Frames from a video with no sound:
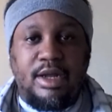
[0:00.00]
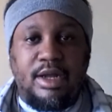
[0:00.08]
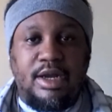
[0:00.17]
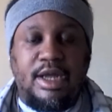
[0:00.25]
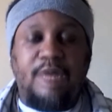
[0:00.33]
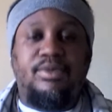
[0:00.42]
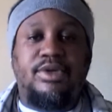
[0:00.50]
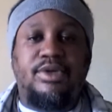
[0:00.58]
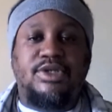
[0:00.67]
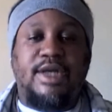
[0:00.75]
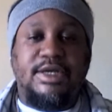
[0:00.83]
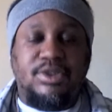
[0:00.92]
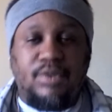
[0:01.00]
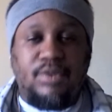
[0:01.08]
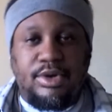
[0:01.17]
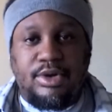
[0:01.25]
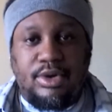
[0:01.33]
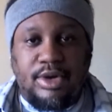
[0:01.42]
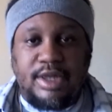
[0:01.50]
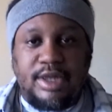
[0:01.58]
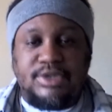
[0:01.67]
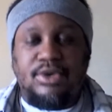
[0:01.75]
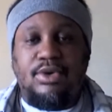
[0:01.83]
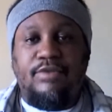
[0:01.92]
the Hebrew Israelites, the word of the Lord
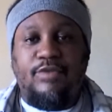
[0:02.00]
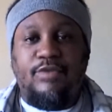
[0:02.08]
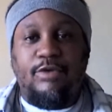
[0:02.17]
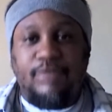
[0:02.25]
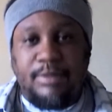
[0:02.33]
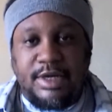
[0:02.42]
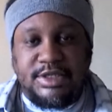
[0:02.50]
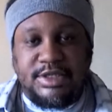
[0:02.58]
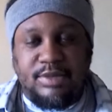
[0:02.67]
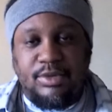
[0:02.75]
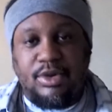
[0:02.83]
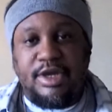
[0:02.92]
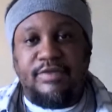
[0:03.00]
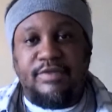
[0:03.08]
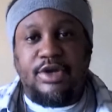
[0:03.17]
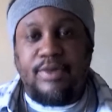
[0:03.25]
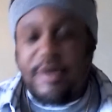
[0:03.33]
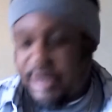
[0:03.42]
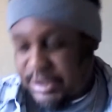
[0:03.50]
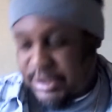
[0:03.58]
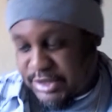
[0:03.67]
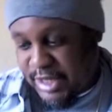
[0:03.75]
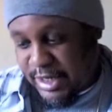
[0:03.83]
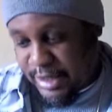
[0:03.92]
is going to go forth from us, and we're going to give the correct
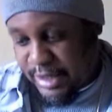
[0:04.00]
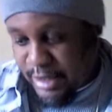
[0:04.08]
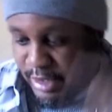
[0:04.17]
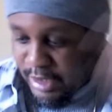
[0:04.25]
understanding.